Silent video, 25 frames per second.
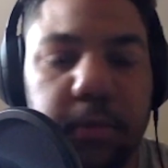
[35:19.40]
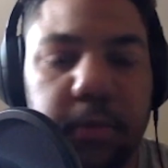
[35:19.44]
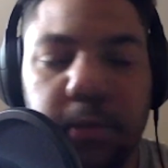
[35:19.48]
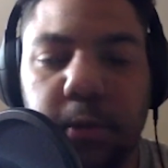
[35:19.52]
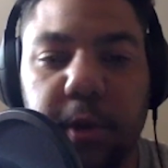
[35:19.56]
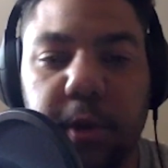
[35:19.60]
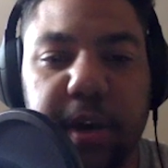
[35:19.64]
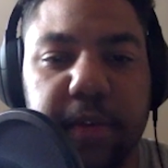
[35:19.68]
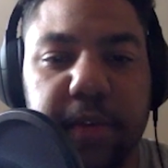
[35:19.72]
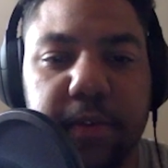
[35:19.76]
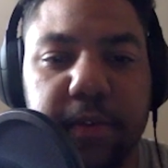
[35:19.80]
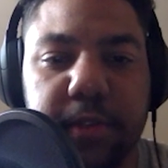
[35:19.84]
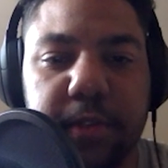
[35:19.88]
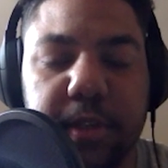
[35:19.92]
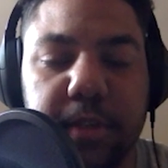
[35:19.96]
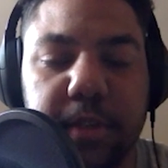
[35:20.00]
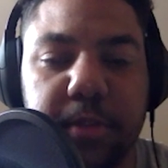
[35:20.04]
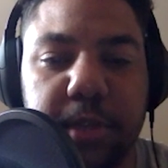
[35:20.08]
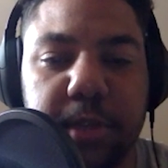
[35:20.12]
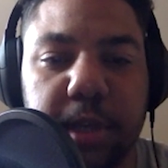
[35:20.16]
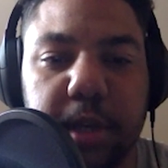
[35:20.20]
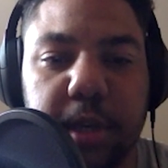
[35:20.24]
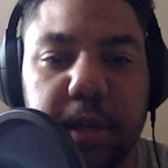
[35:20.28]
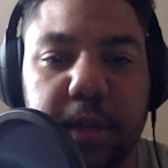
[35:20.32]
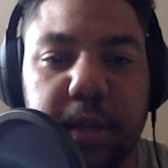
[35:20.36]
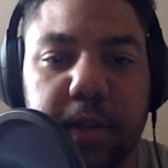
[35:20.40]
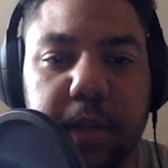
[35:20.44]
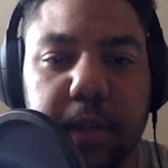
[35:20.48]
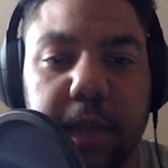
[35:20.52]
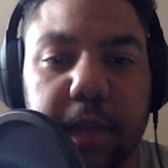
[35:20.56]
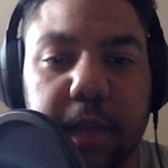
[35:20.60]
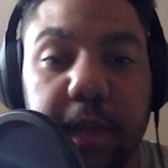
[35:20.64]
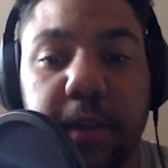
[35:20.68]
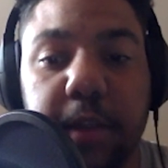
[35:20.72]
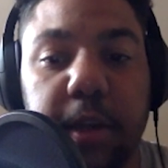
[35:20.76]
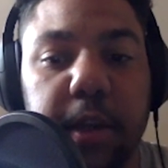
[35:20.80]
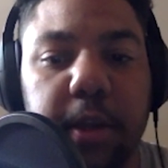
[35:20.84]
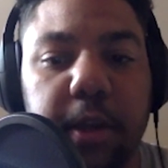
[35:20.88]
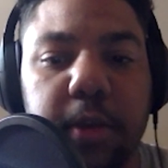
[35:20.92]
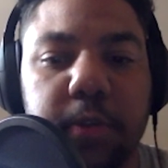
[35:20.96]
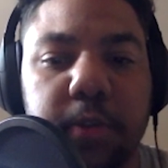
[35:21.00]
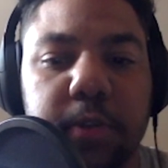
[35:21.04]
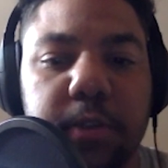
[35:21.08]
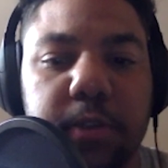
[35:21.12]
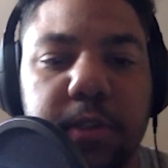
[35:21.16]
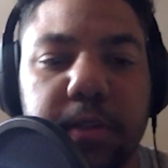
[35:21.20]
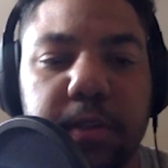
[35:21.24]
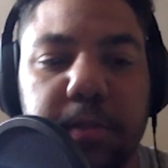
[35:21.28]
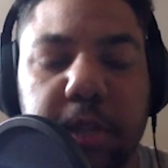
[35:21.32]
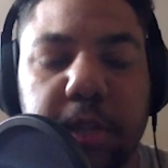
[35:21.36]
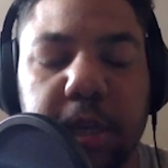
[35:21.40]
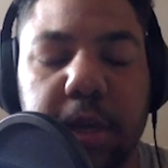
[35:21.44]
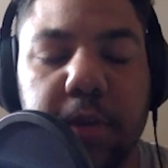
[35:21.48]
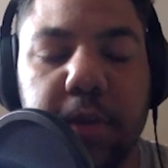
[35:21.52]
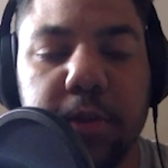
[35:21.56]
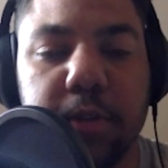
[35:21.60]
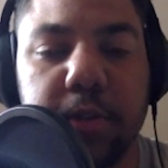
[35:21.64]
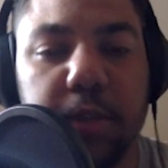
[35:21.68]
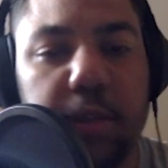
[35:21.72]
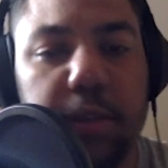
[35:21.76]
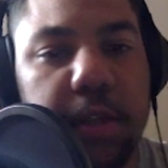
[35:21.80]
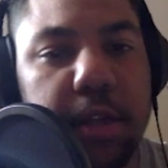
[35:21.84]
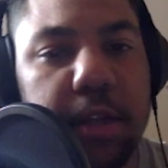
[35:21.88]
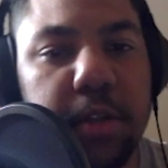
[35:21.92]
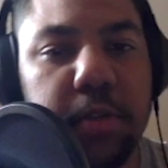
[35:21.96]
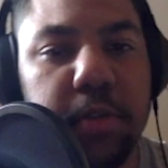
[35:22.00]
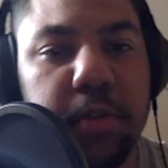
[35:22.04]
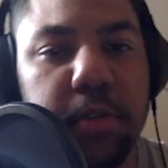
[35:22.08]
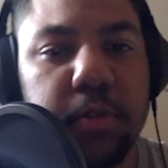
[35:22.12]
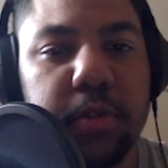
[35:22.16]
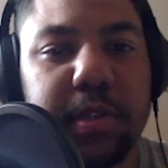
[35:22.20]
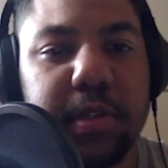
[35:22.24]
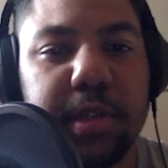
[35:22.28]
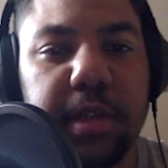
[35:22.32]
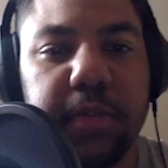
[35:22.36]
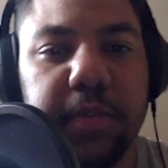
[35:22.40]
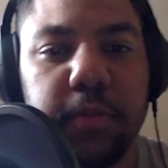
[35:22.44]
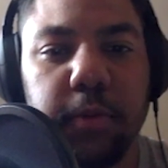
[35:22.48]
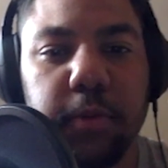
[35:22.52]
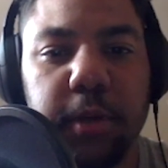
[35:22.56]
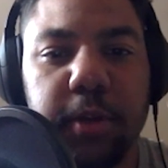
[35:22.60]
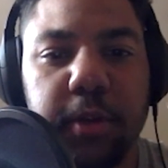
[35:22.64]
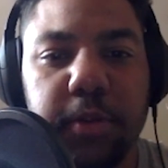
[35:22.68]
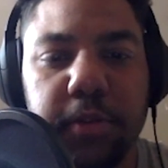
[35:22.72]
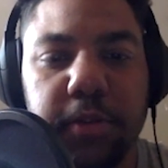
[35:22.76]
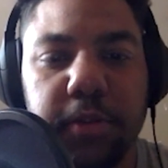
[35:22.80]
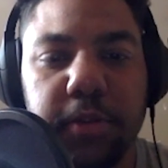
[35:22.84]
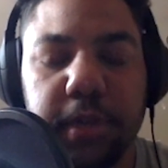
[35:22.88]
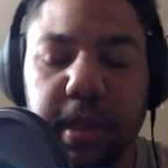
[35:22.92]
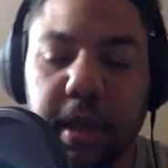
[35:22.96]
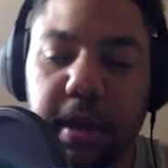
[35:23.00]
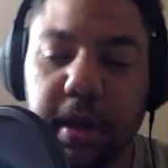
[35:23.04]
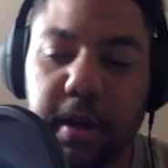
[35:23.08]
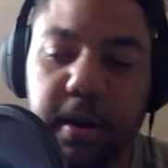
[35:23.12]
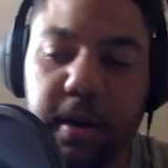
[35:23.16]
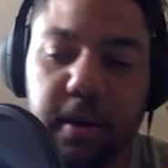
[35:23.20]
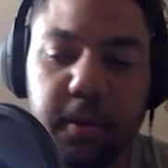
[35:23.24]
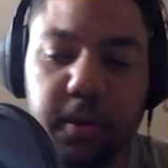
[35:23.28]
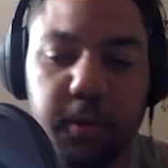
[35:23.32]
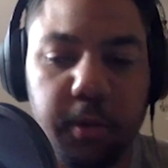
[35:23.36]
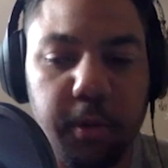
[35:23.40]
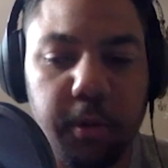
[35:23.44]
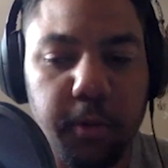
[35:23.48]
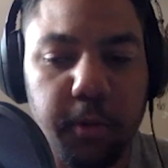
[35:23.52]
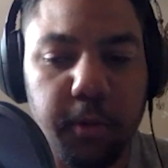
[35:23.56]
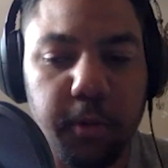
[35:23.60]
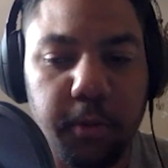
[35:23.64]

whatever subject, and then it goes to something else, and then you're just left wondering like, oh,